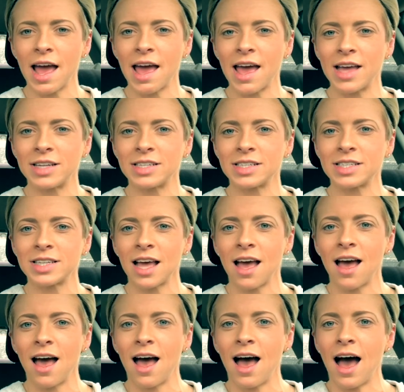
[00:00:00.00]
And
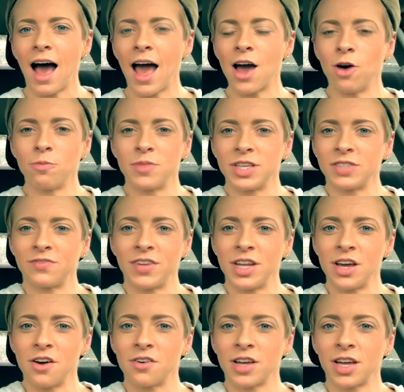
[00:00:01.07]
I hope this video